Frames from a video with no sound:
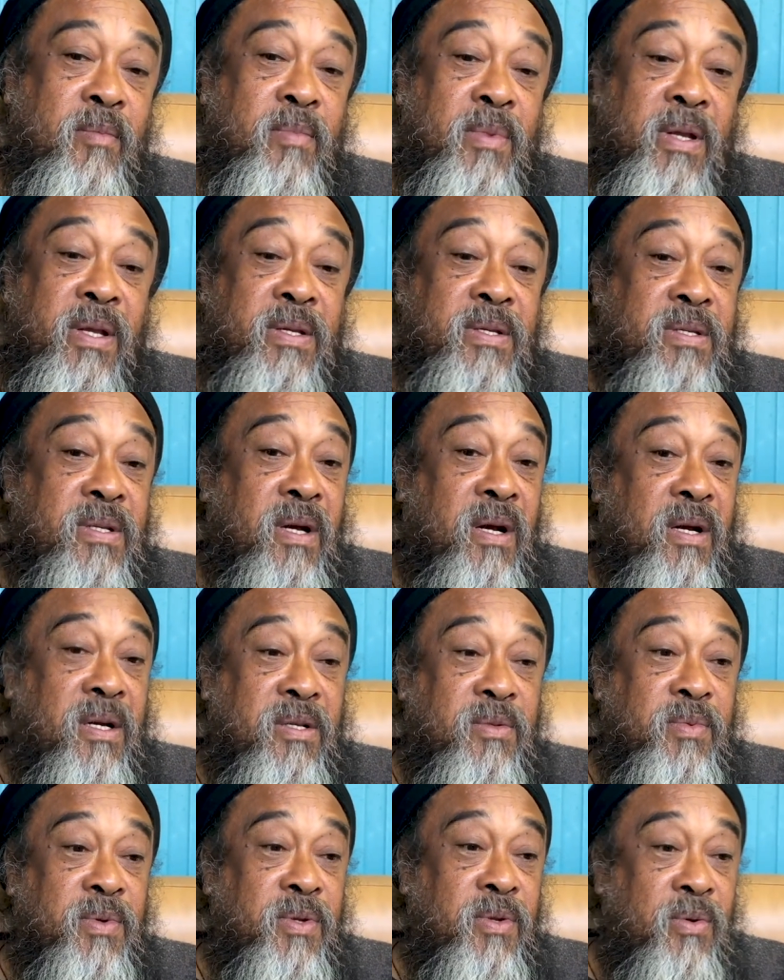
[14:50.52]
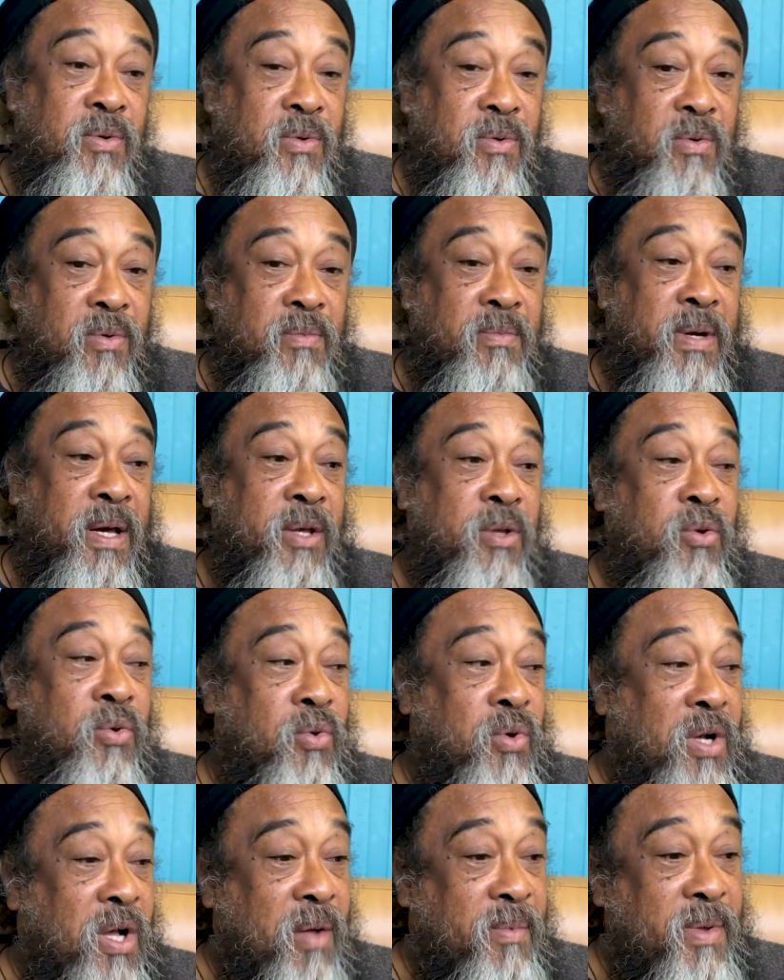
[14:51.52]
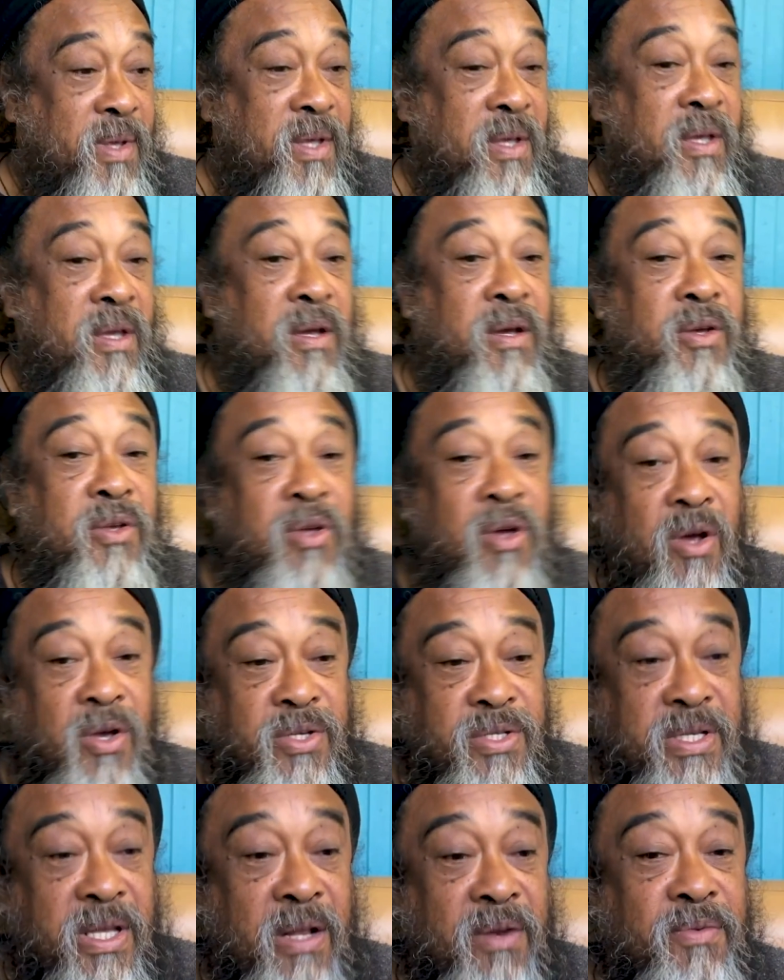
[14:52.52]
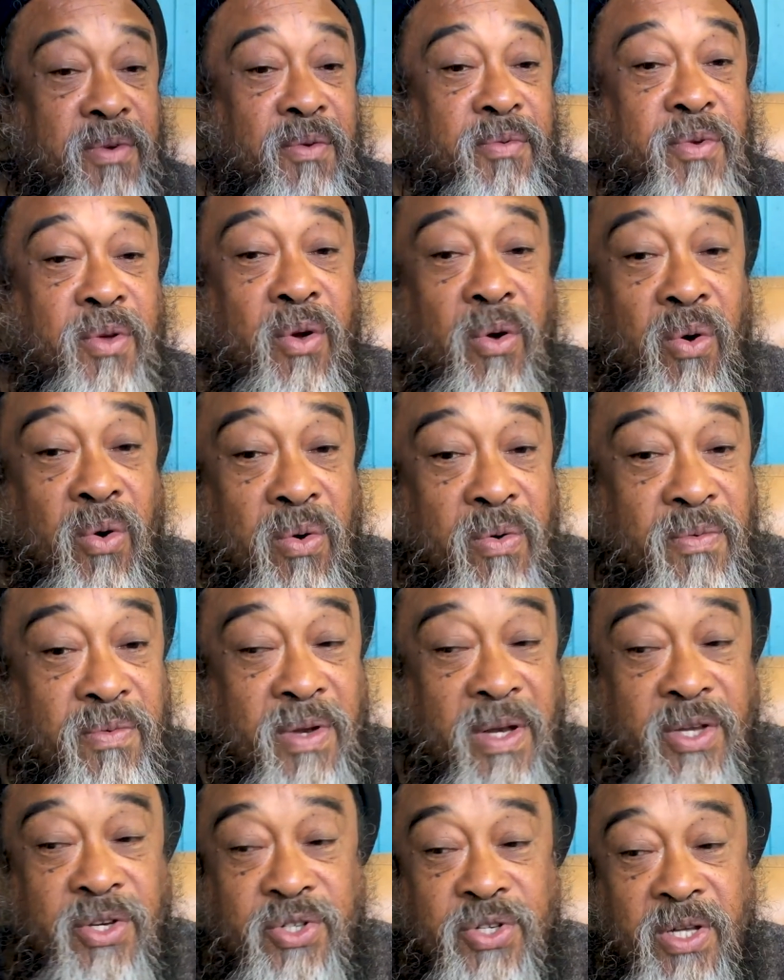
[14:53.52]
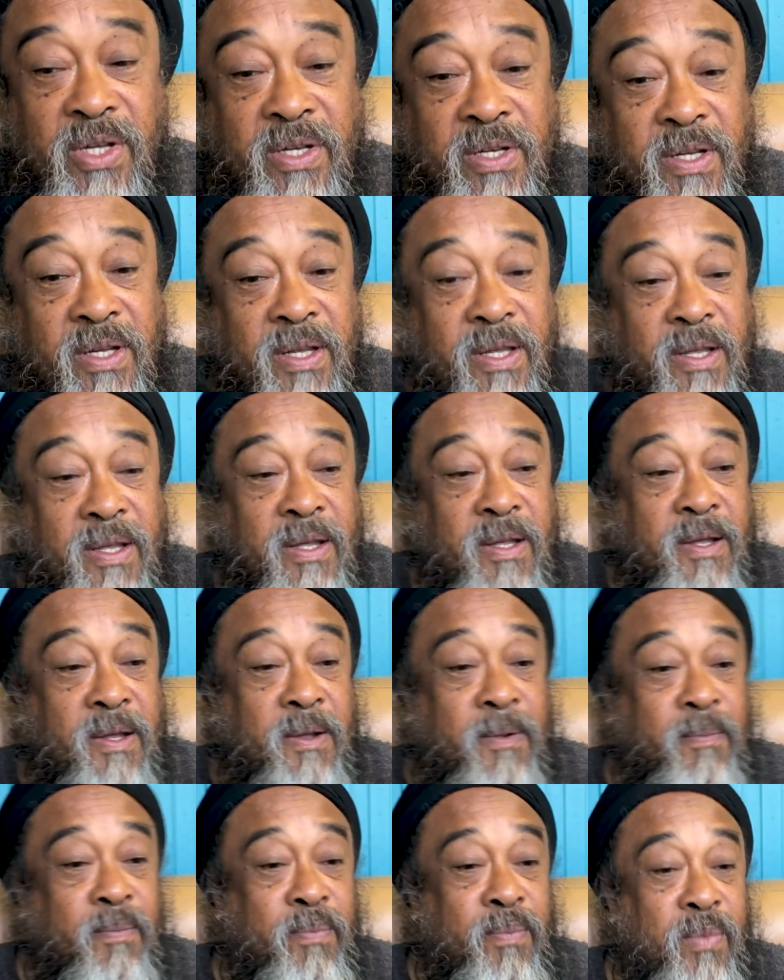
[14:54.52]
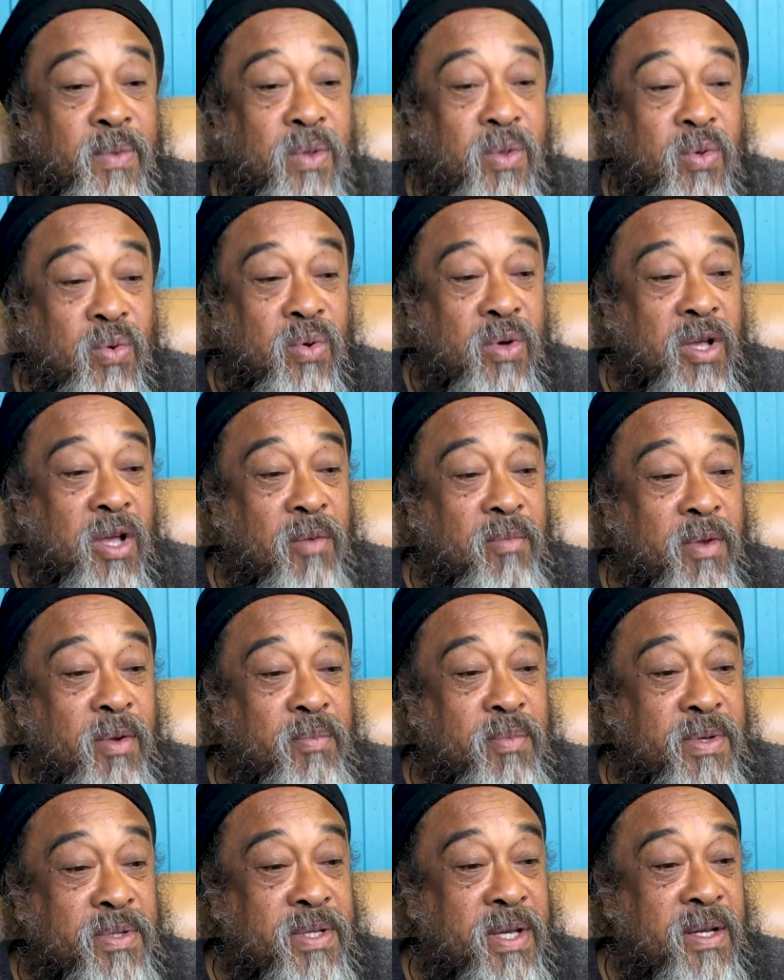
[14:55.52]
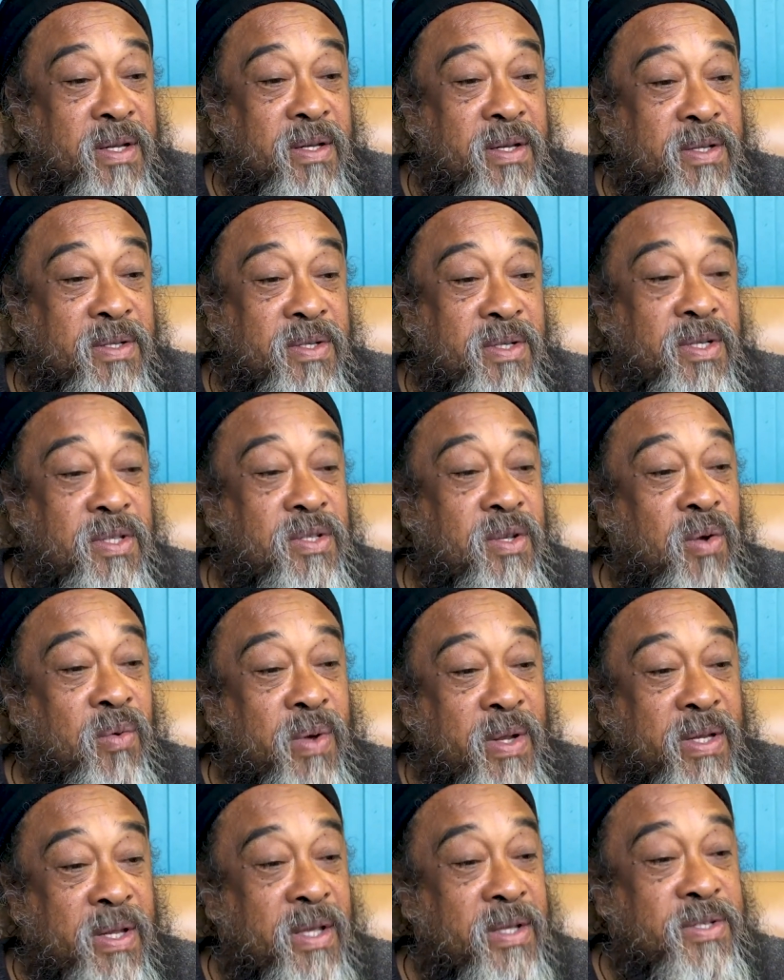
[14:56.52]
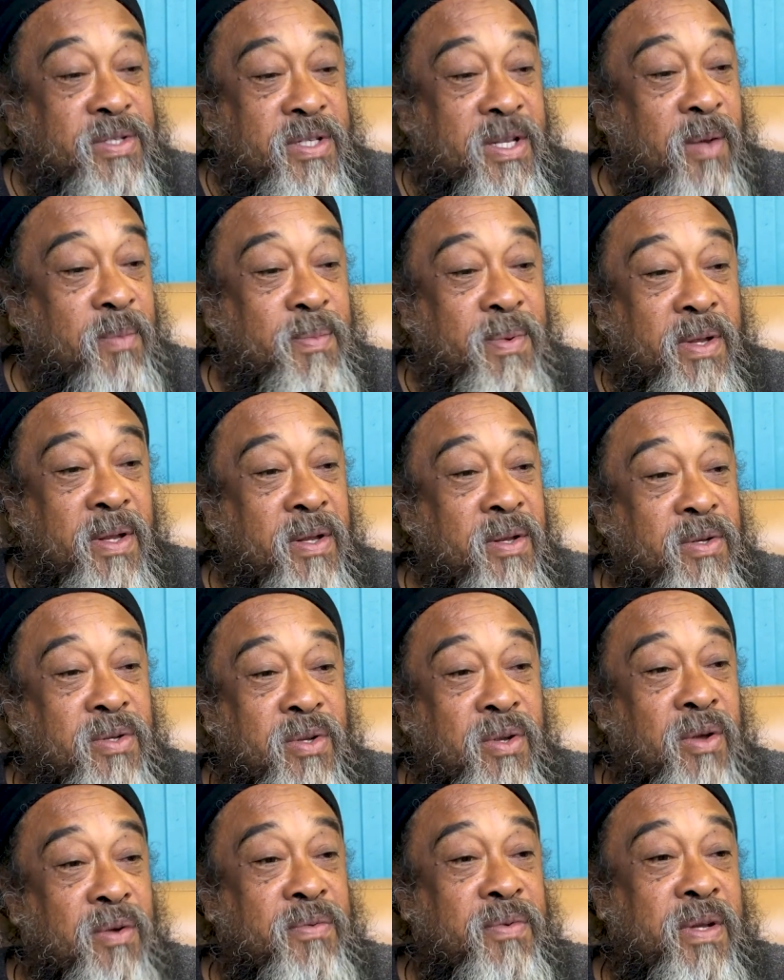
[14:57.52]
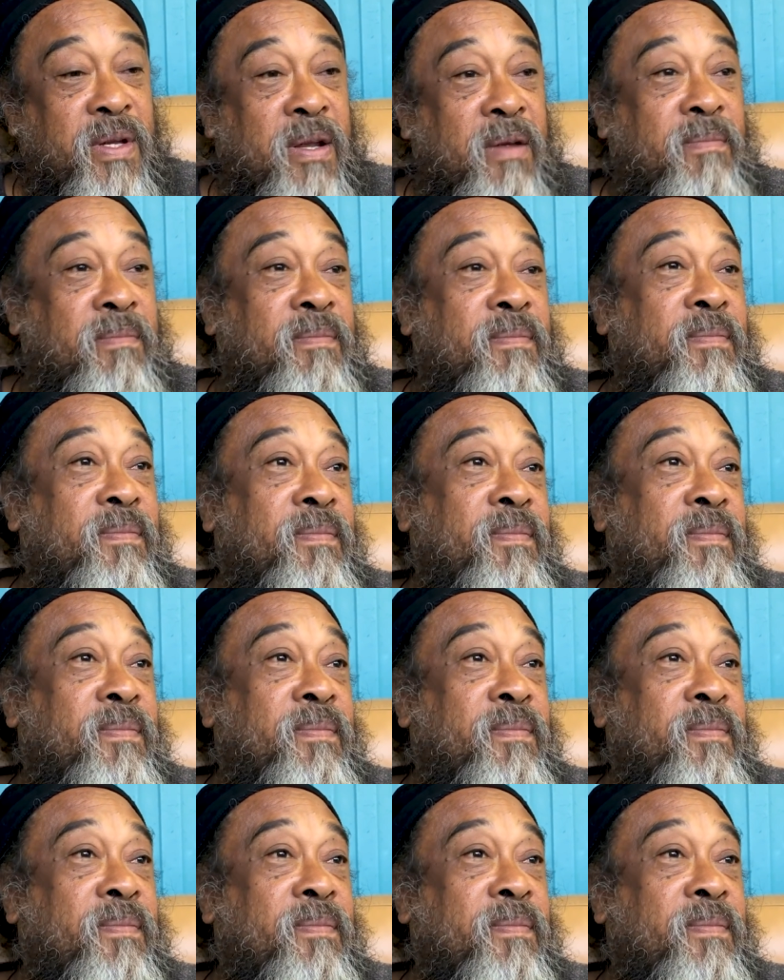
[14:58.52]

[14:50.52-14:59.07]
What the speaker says: But it starts with you, by you coming here yourself of your own volition. You come and present this is already a step into your freedom.